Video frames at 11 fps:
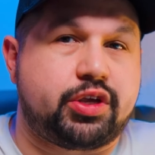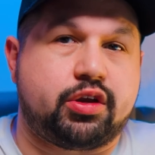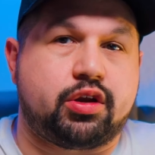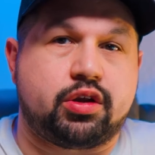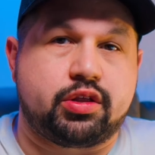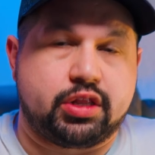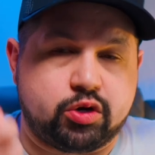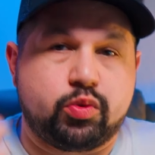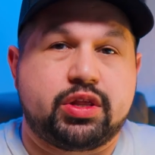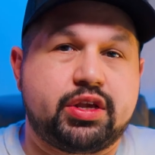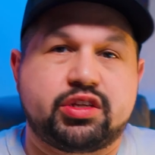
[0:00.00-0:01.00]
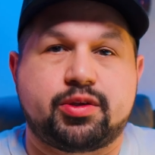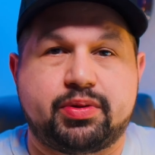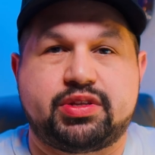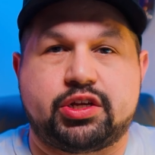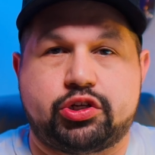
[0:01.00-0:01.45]
here, there really is a
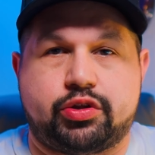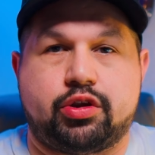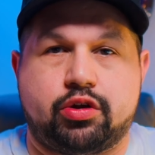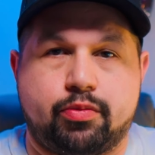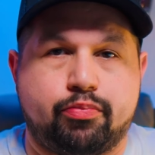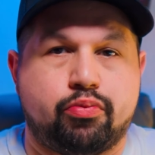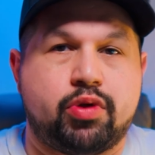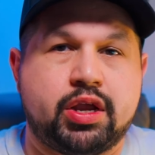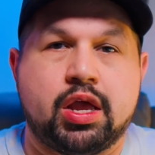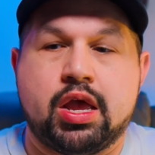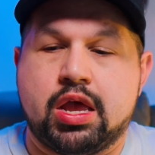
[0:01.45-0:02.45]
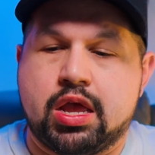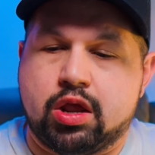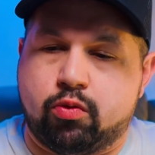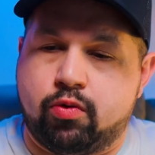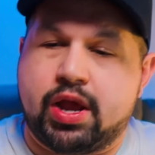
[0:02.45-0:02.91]
potential here to bring
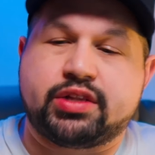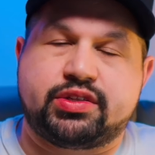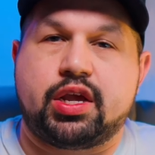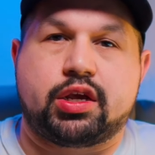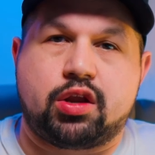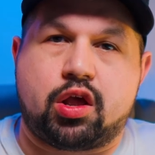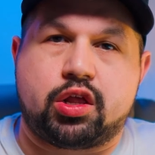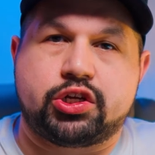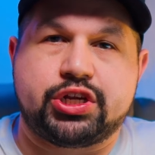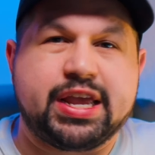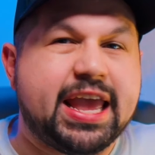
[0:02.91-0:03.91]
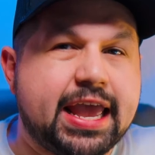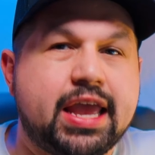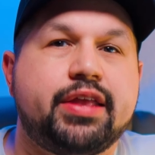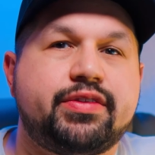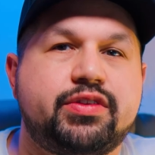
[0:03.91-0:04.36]
Red's technology
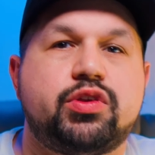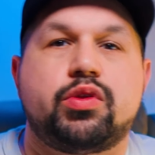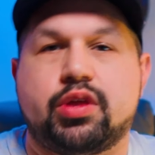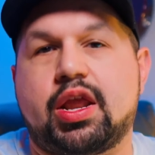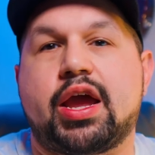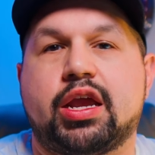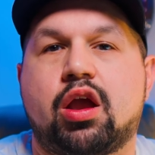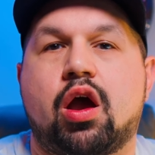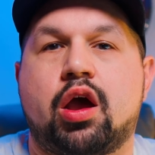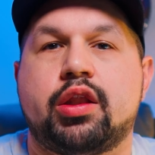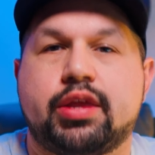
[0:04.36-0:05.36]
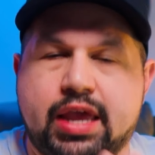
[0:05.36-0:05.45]
into the Nikon